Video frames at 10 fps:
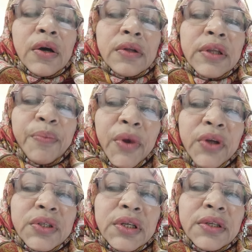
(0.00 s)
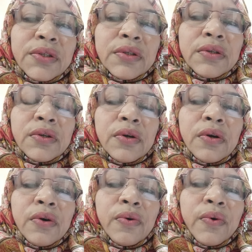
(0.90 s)
The process
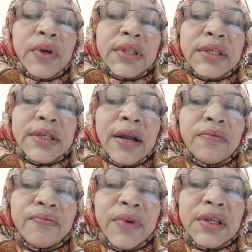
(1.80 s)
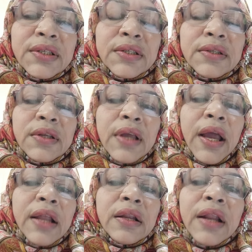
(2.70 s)
when the surface
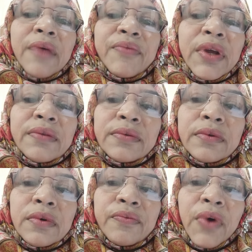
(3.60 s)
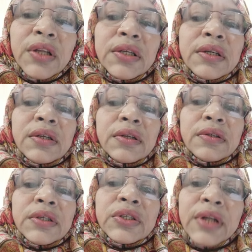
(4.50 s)
and Graafian follicle
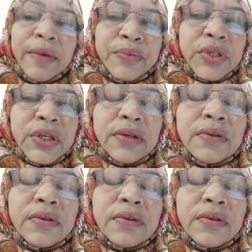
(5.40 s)
is ruptured.